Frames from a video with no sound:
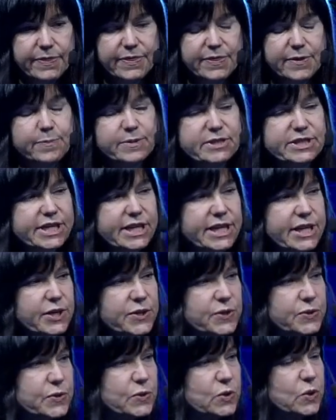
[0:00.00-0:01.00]
The
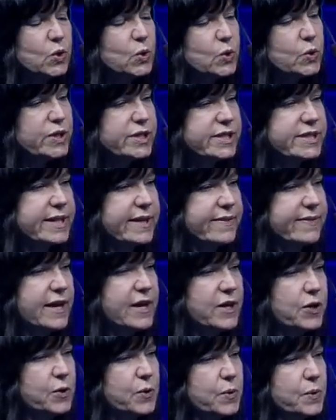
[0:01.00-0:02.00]
particular lures that they
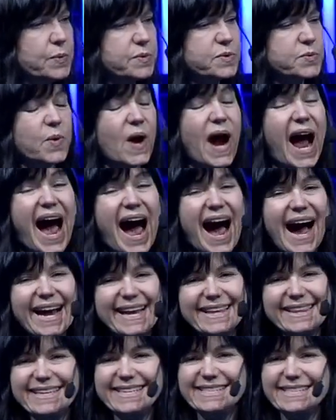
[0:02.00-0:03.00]
used were
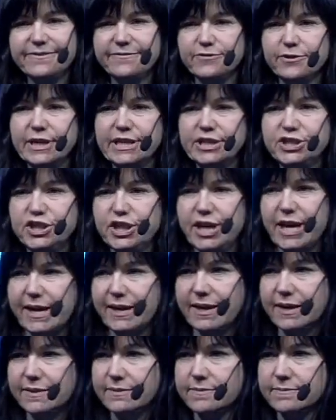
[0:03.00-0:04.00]
highly
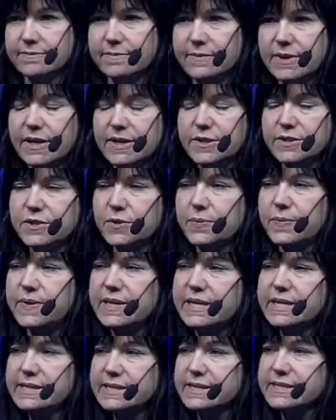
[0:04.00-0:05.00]
differentiated. So
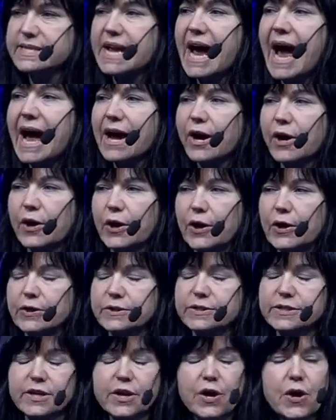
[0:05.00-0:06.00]
these
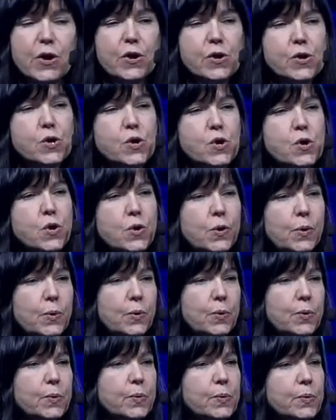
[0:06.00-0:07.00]
attackers
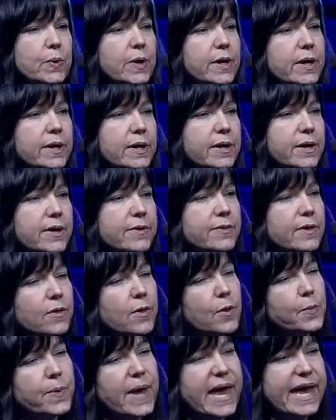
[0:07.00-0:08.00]
knew the
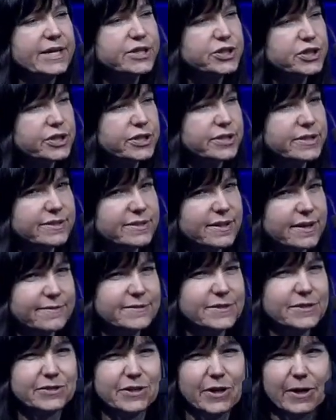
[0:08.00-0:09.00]
location of
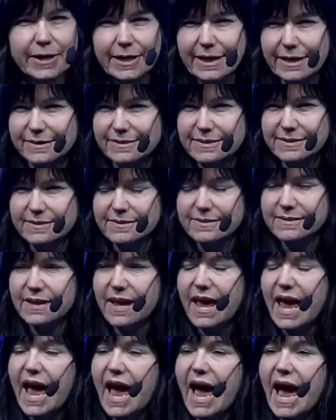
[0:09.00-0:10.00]
their targets.
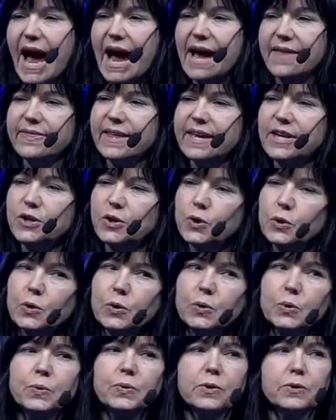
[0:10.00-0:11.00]
And they
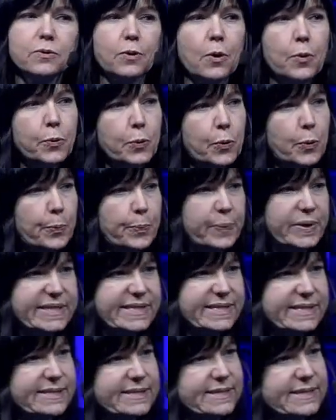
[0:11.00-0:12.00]
knew the local
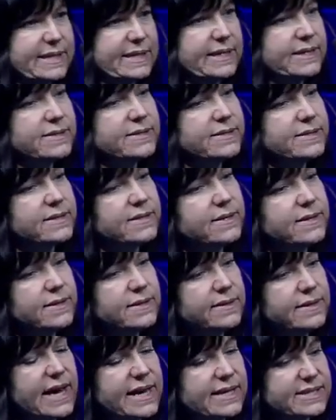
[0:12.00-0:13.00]
businesses
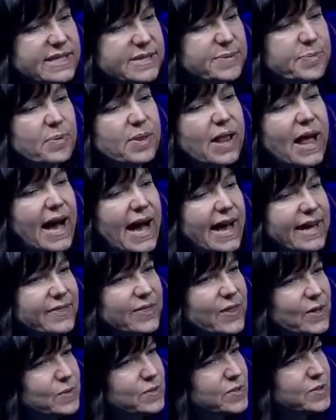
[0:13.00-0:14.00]
that supplied
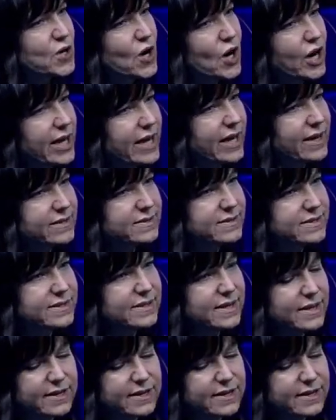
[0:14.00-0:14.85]
those targets.